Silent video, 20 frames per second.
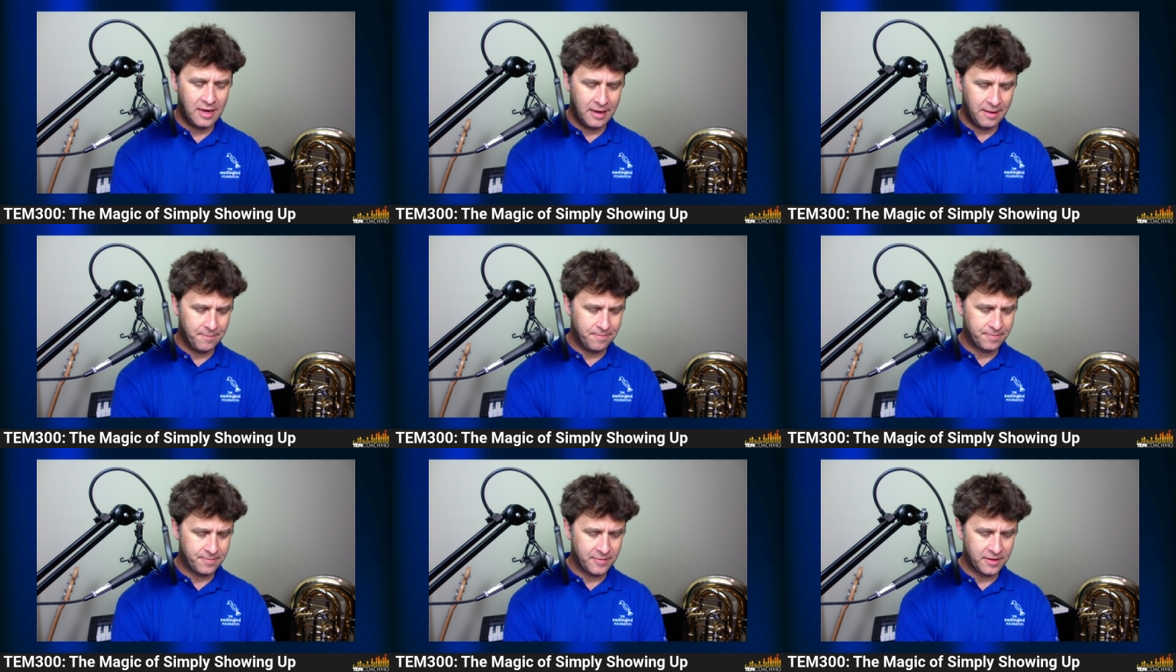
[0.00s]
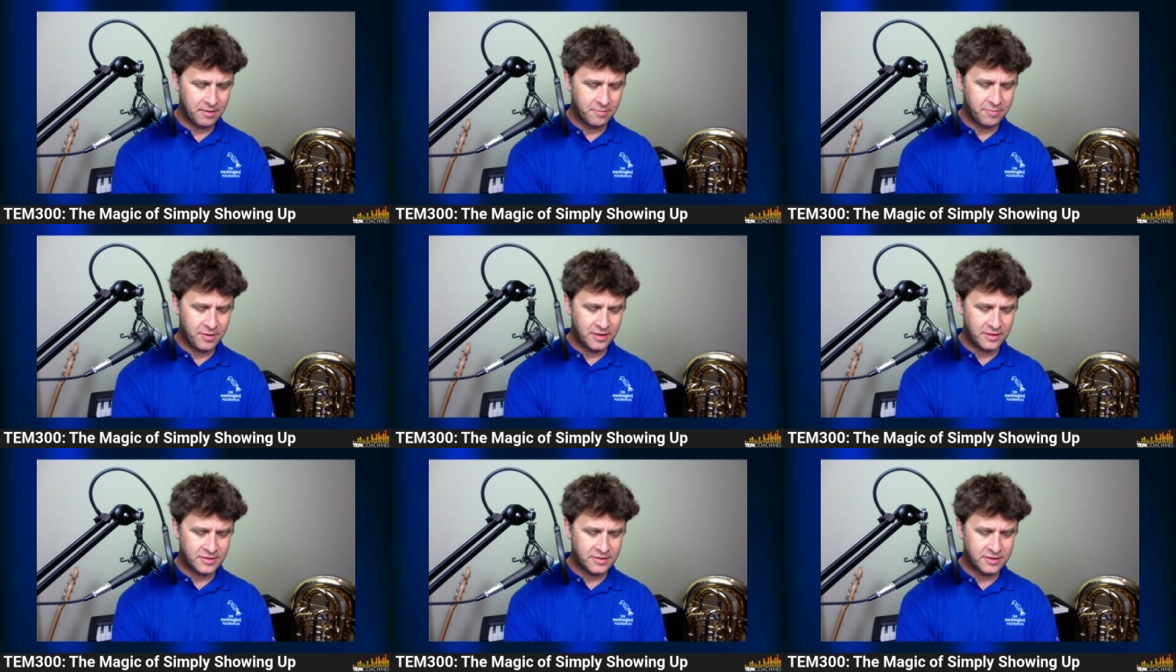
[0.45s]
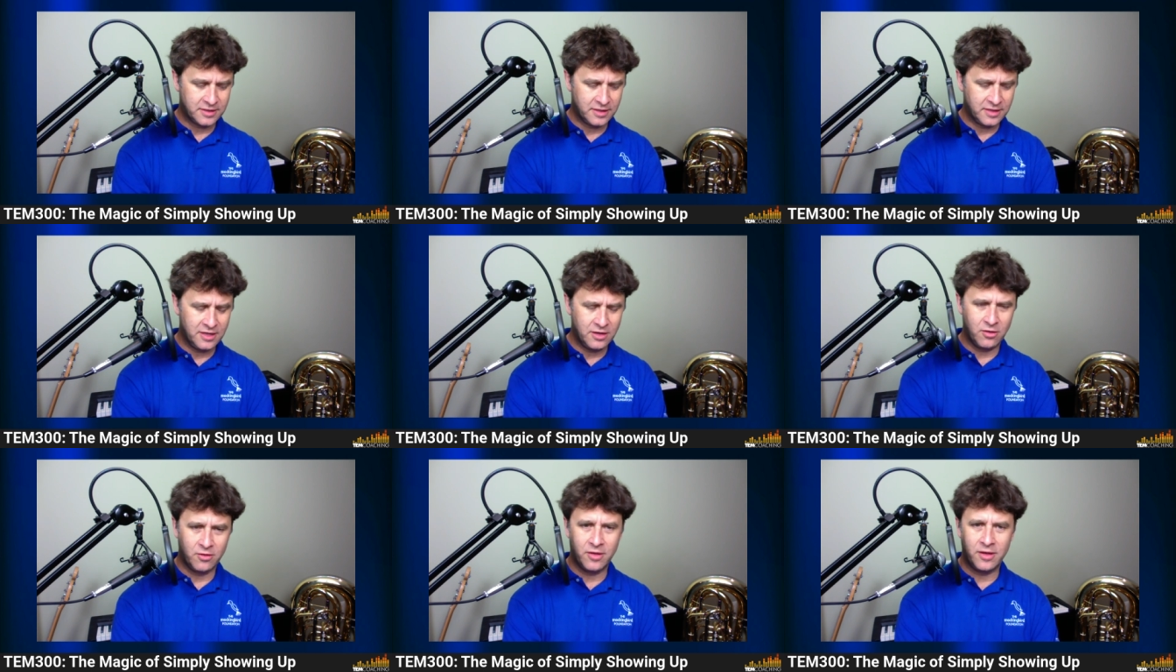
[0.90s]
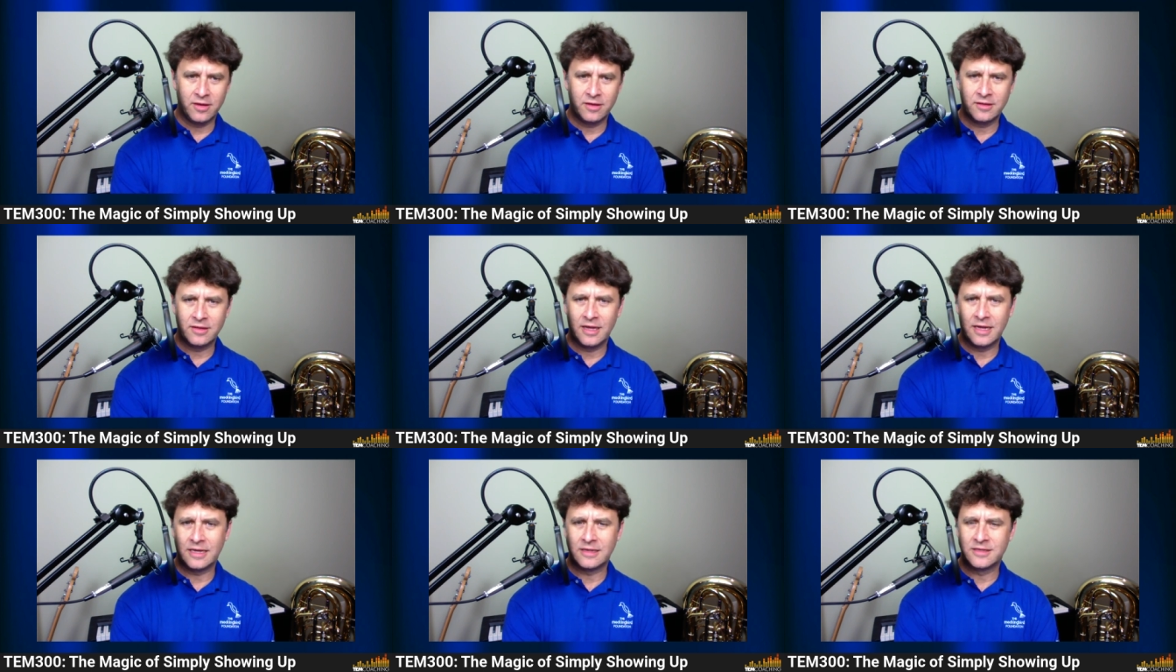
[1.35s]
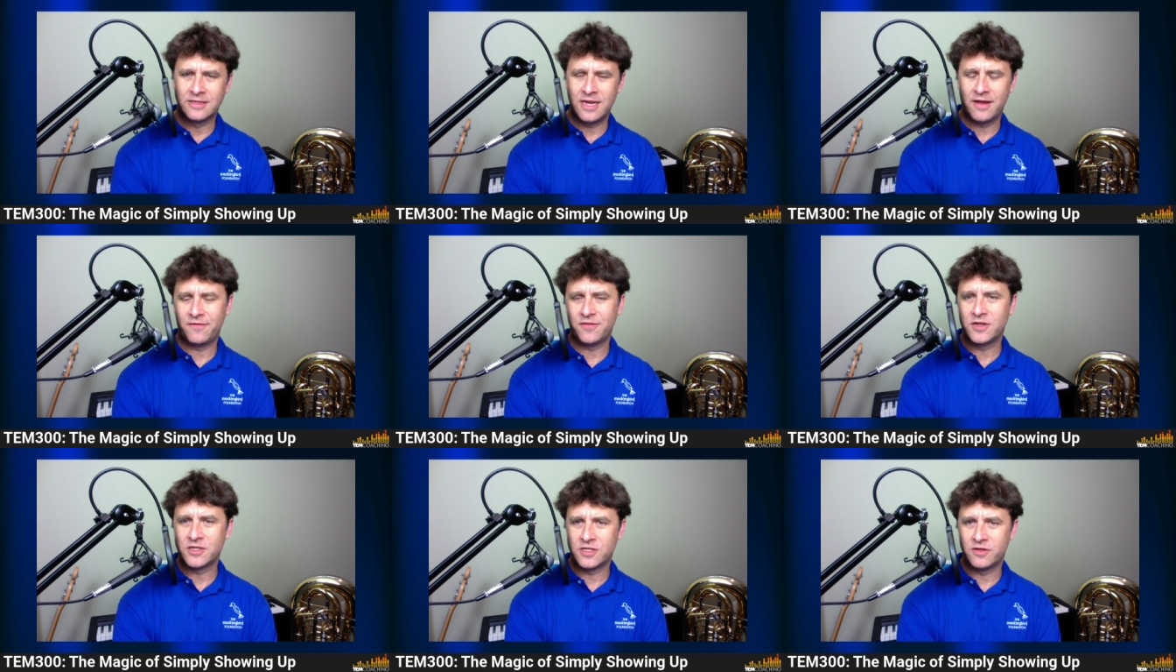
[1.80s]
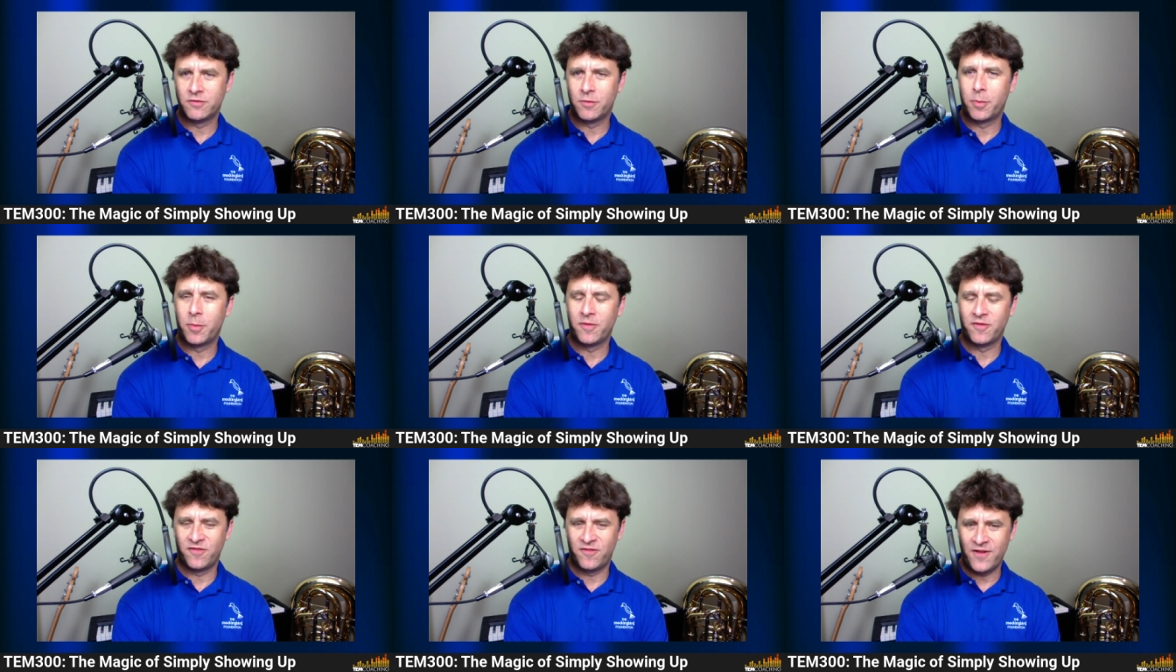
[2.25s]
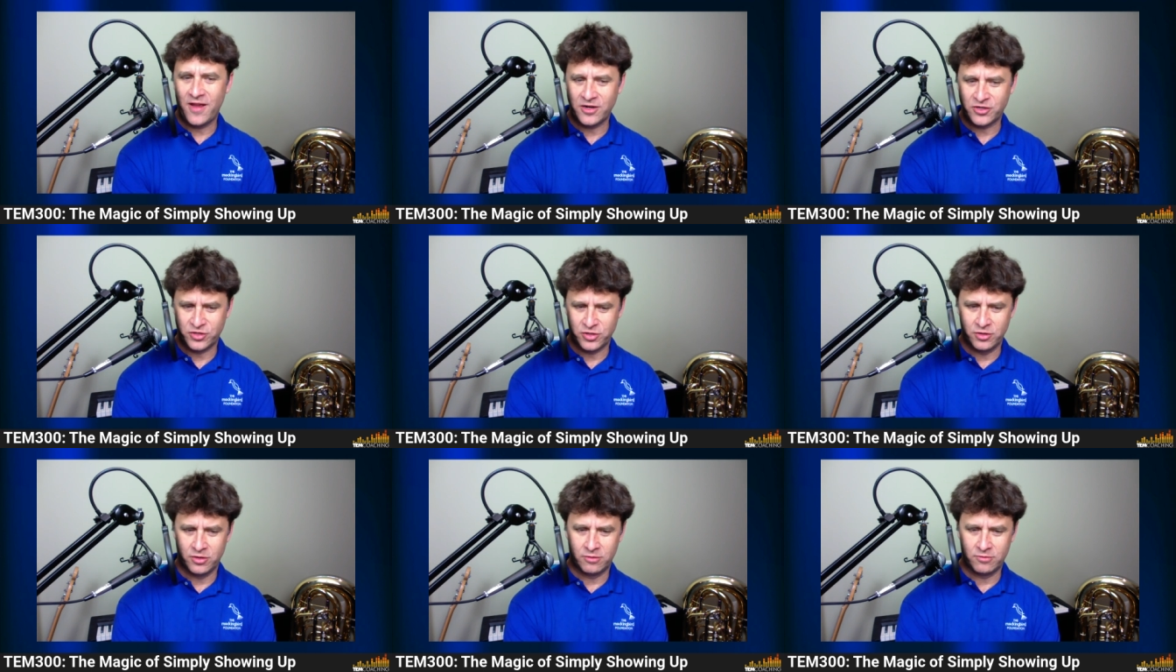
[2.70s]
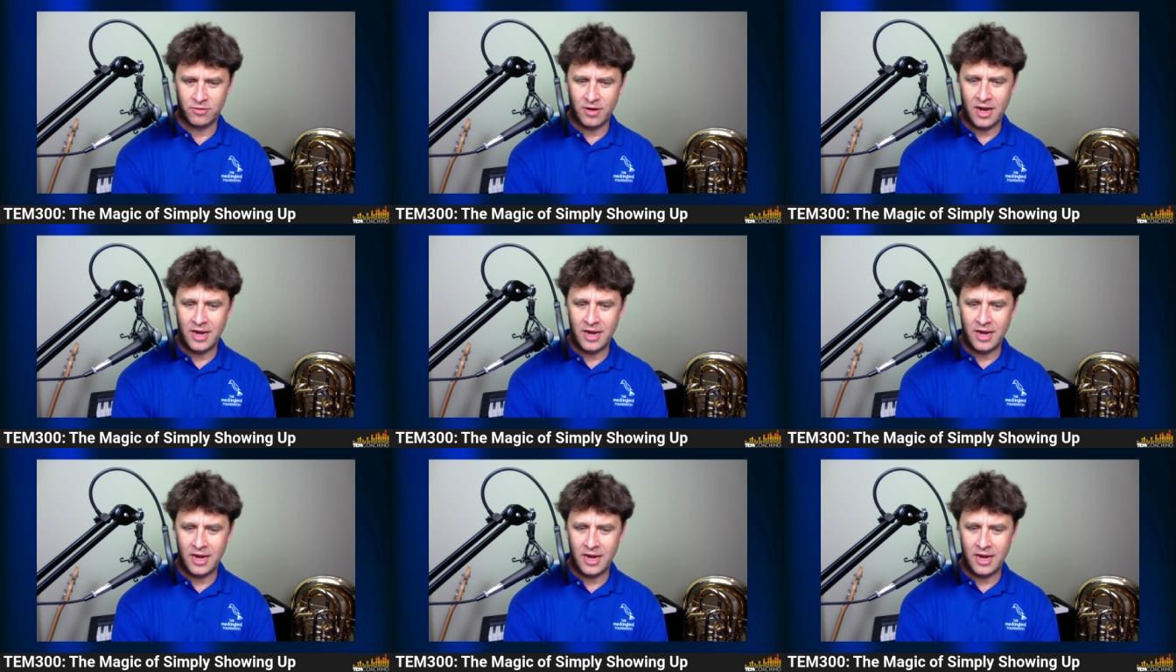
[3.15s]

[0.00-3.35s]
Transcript: Um, but uh, you know, the like the definition of a professional,